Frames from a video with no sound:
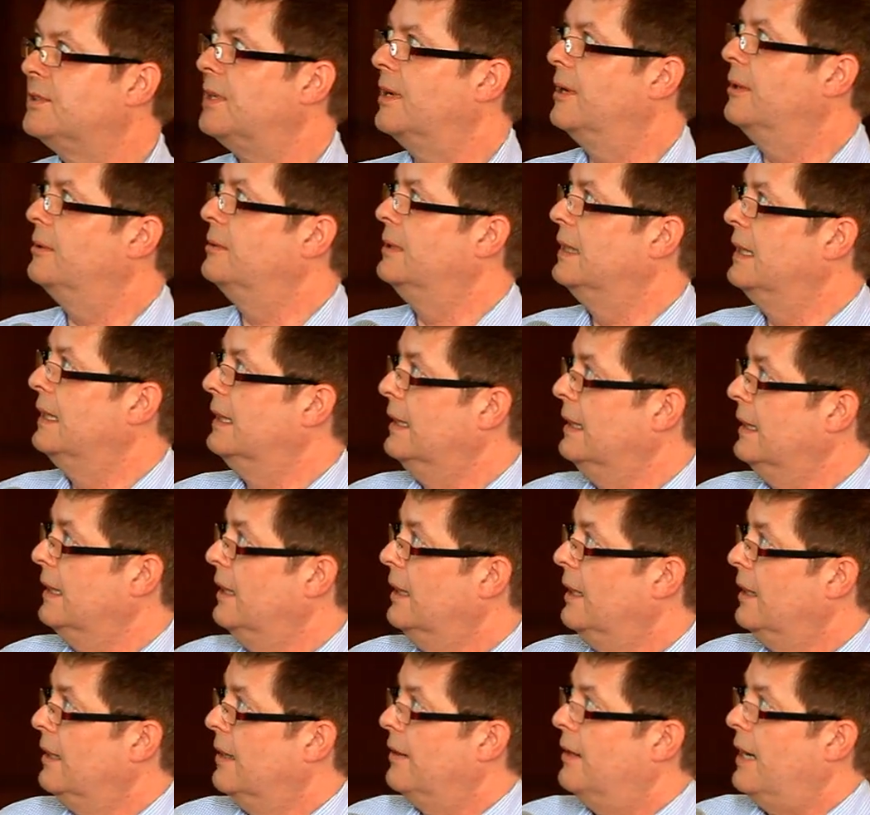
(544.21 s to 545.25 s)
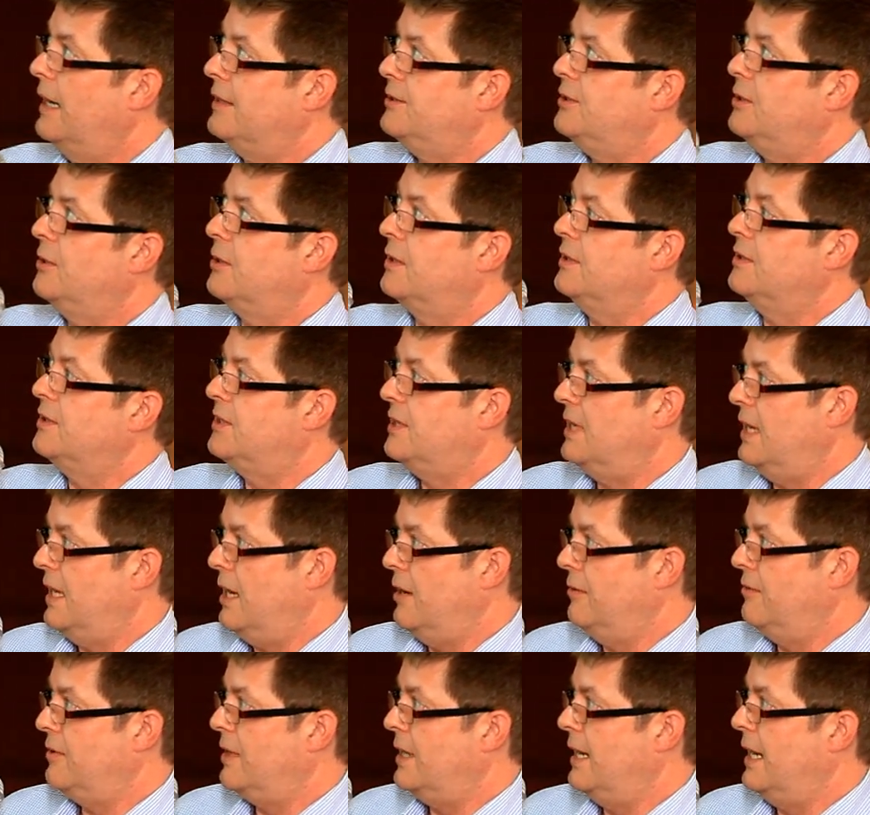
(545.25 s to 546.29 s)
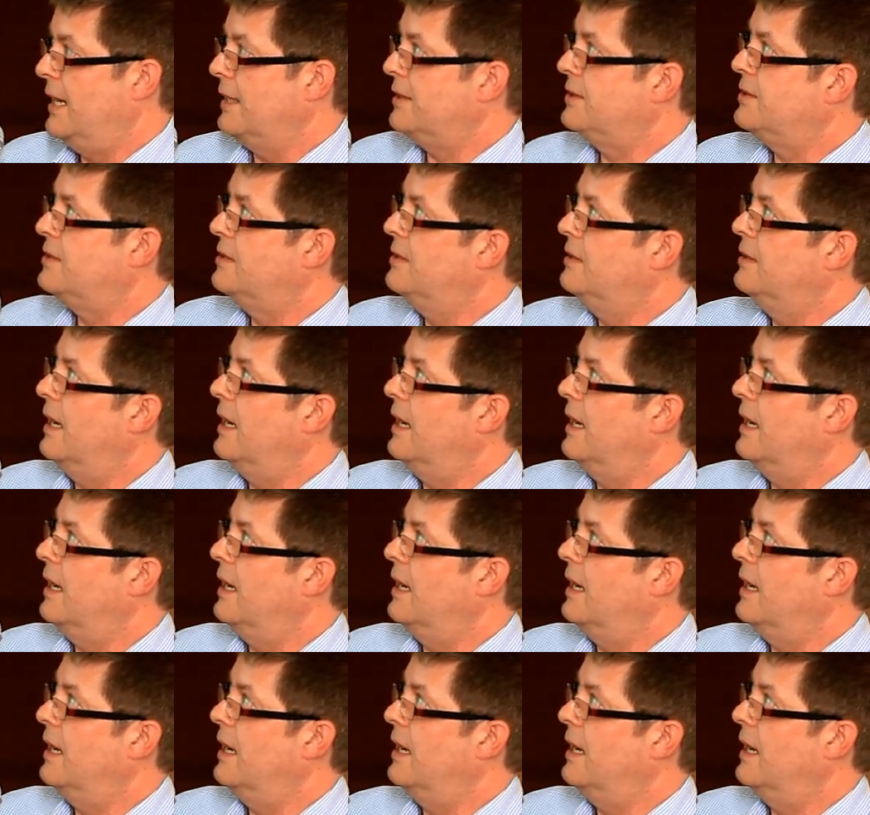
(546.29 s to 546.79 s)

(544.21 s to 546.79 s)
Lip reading: So, as you can see, over the next